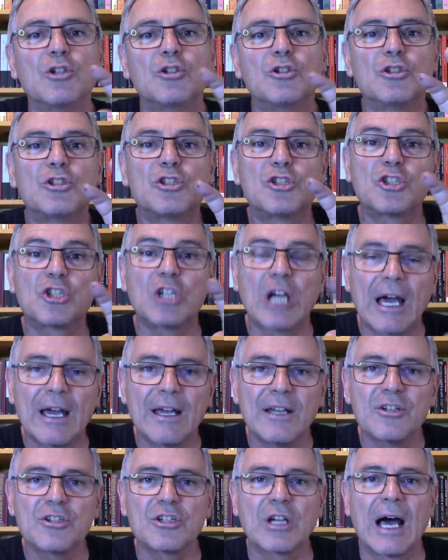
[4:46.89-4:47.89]
to
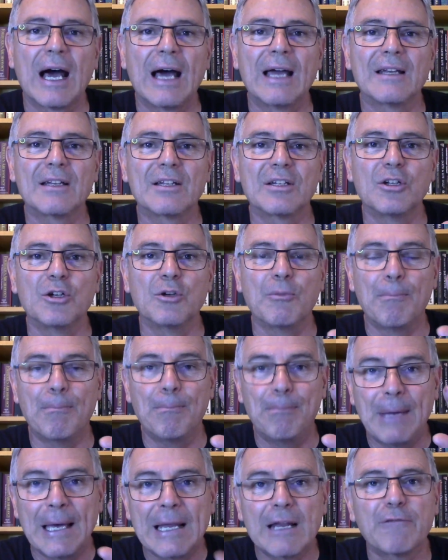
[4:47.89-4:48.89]
change and
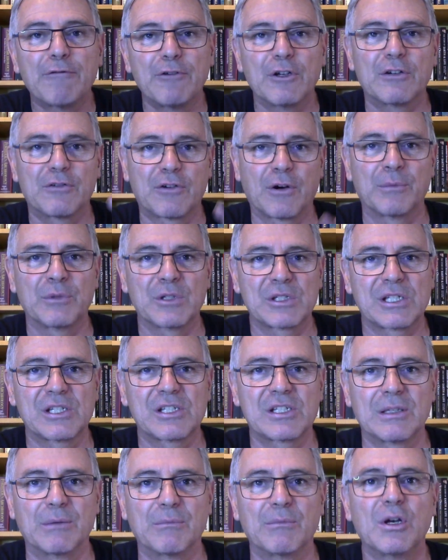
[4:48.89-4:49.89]
benefit from the
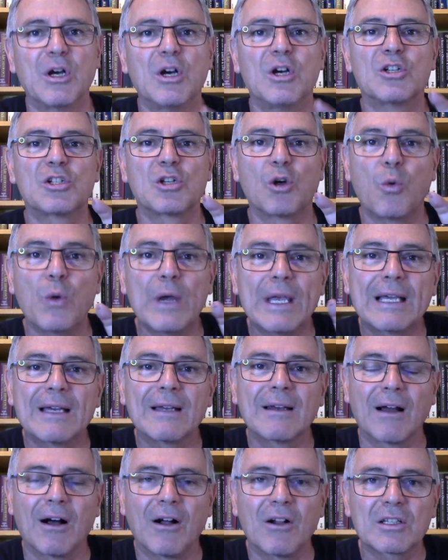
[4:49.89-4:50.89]
system, so we
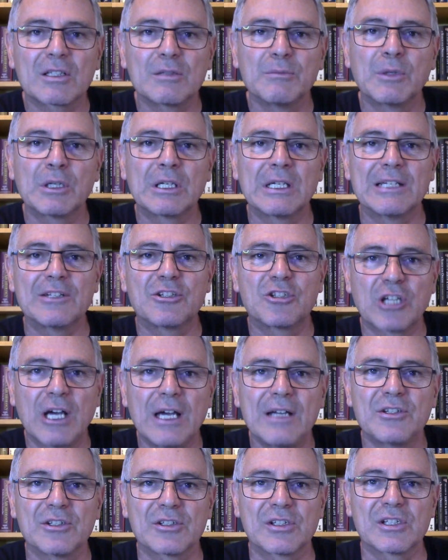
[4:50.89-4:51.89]
can ultimately
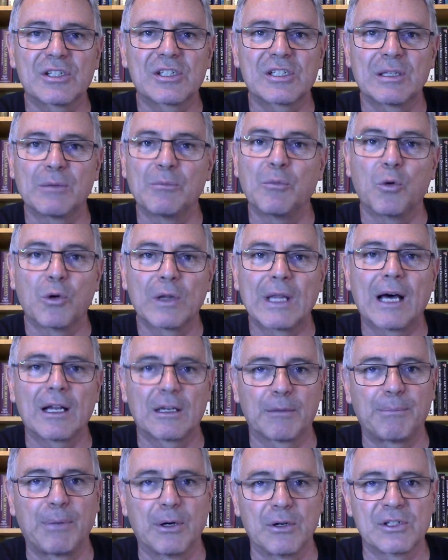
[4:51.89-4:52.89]
change a system without
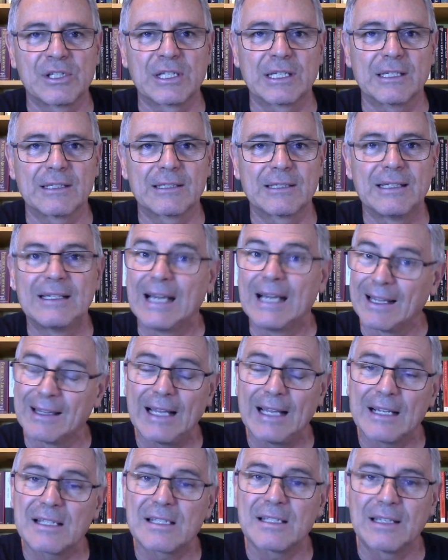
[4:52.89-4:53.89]
opposing it. And
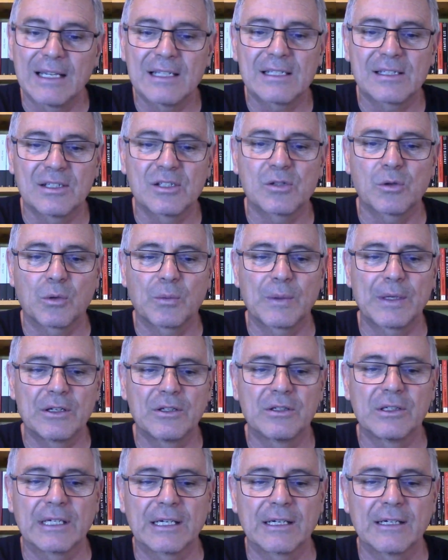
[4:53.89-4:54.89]
that's in essence what we're
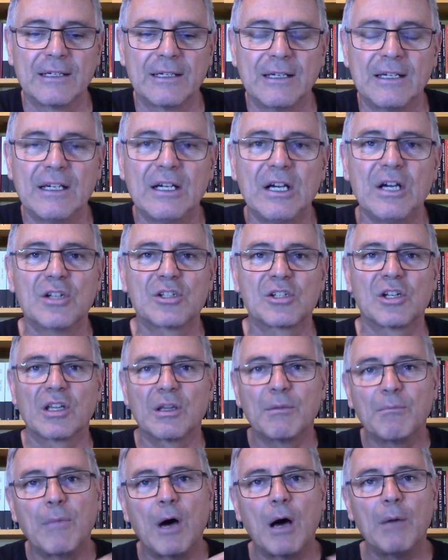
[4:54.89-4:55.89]
doing. So
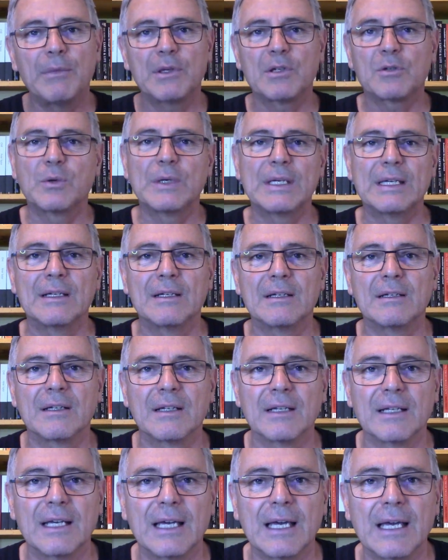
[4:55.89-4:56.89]
the moment we
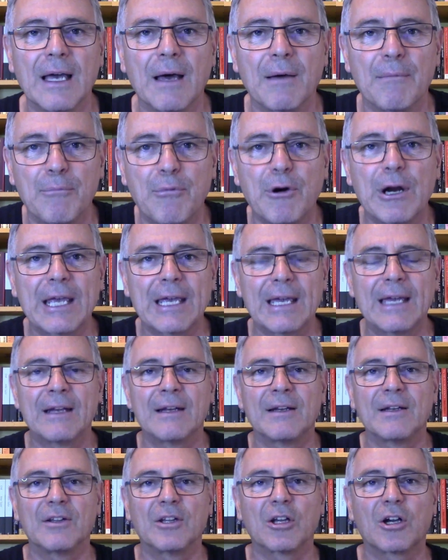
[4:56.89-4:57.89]
bring
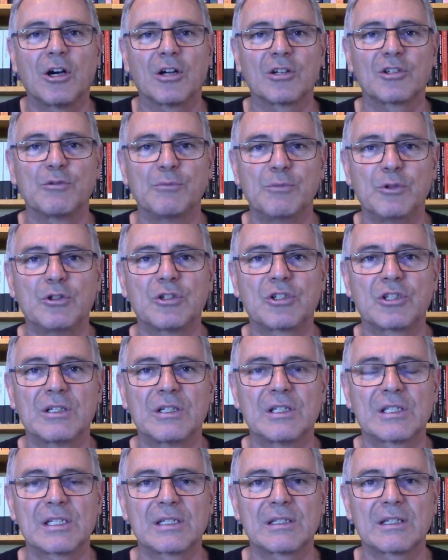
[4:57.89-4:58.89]
in the
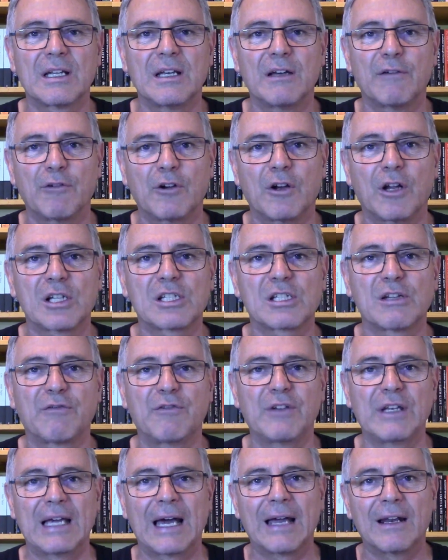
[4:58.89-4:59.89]
contributionist
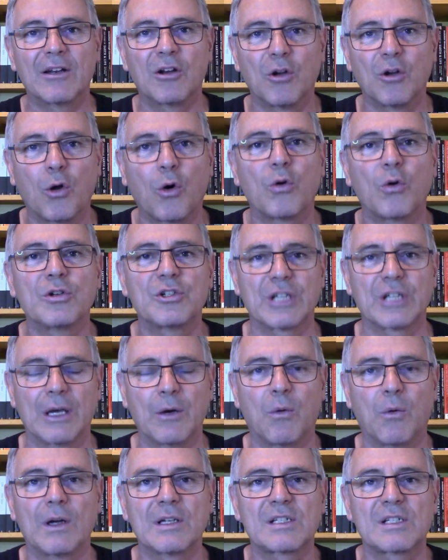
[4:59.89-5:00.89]
philosophy and launch a
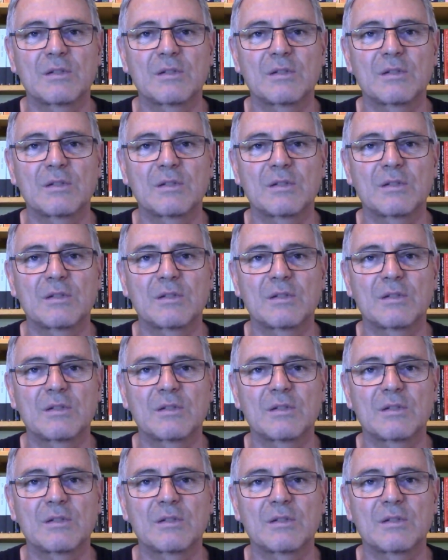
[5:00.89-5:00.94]
one